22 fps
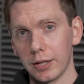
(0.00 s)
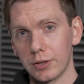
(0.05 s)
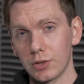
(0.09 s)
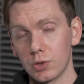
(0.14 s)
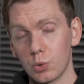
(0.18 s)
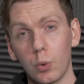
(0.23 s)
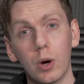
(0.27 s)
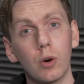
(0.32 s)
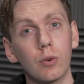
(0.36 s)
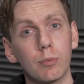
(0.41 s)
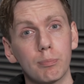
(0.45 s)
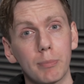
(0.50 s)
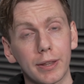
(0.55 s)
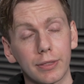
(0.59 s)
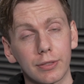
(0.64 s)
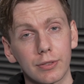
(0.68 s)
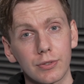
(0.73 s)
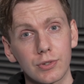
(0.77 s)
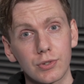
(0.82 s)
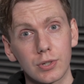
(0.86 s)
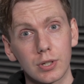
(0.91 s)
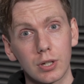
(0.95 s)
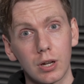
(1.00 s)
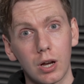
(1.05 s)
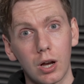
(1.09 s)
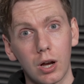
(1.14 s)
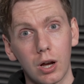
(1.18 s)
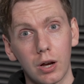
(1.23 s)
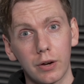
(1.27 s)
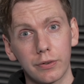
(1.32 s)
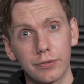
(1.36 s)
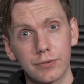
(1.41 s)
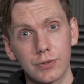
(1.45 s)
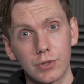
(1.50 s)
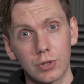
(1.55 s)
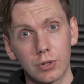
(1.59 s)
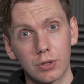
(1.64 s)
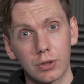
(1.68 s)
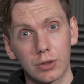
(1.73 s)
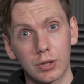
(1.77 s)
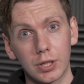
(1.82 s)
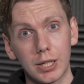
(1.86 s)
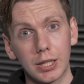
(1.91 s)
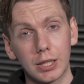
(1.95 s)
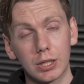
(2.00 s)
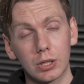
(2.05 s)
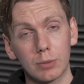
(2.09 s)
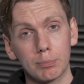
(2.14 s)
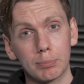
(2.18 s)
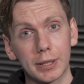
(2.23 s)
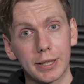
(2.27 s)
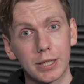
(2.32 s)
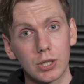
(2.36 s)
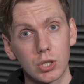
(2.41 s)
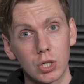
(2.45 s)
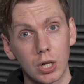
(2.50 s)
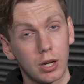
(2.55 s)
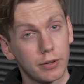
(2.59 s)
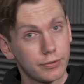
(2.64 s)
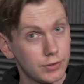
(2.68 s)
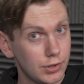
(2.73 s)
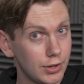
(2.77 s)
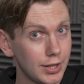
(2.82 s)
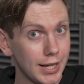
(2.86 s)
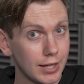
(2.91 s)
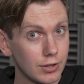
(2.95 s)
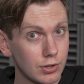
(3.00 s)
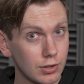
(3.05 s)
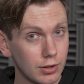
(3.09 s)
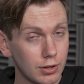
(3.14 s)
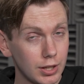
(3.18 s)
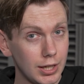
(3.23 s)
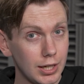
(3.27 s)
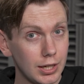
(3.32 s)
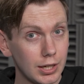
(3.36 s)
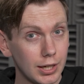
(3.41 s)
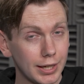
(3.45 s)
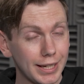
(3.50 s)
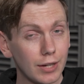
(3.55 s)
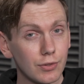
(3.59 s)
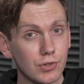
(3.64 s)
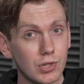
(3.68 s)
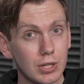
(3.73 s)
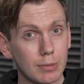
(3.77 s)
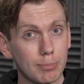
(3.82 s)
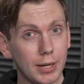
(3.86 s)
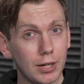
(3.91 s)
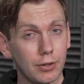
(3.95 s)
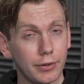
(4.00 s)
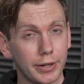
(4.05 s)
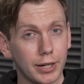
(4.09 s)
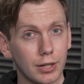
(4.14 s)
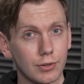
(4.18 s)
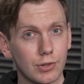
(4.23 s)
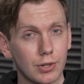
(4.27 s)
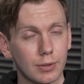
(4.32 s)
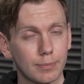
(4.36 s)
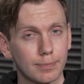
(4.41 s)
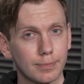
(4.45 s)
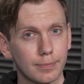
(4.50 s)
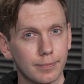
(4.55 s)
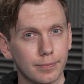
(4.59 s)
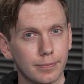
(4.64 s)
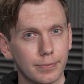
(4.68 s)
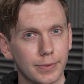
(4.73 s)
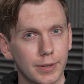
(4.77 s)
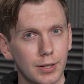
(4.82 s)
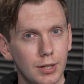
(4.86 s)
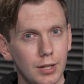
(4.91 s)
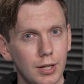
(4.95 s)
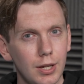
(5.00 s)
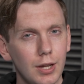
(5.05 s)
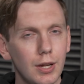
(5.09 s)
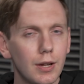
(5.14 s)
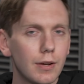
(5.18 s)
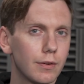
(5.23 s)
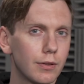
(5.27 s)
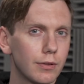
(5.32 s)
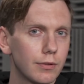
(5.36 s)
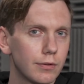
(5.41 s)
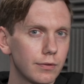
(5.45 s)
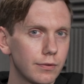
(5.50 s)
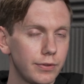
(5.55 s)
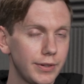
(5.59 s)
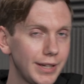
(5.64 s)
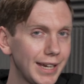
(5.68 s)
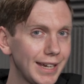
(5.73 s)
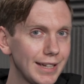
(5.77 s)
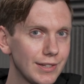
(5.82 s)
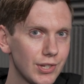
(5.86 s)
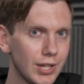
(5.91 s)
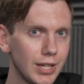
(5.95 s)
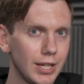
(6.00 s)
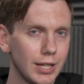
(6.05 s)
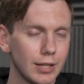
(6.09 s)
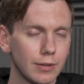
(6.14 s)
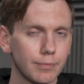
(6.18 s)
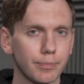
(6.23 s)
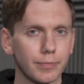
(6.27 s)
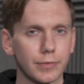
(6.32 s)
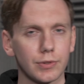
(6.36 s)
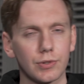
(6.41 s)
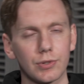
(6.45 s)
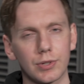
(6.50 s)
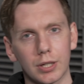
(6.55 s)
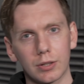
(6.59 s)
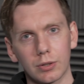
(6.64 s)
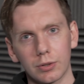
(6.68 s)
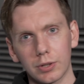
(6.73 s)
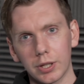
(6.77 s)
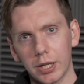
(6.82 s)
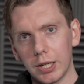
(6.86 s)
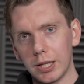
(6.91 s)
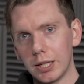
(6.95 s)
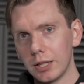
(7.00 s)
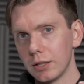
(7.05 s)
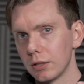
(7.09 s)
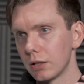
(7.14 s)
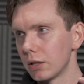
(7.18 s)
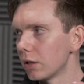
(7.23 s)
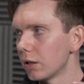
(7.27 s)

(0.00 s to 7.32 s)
12 months after the end of the accounting period. VAT, it's done on a